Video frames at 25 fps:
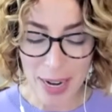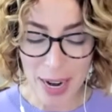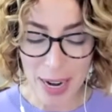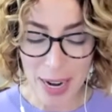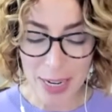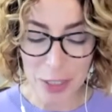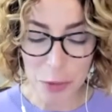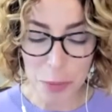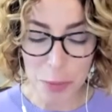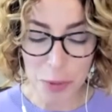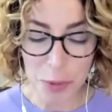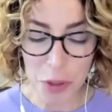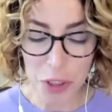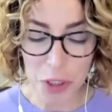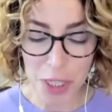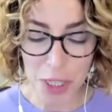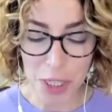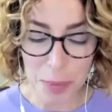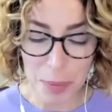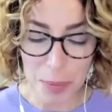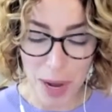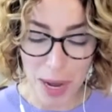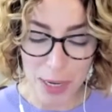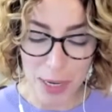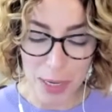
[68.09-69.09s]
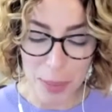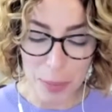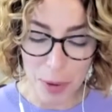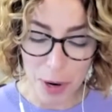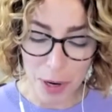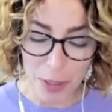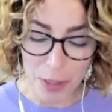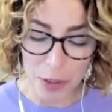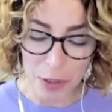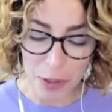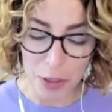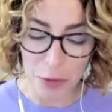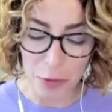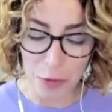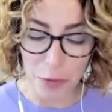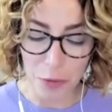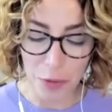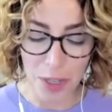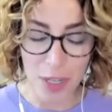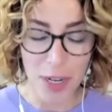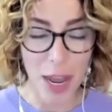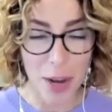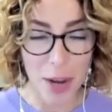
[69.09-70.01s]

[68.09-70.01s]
ice machine body part to fit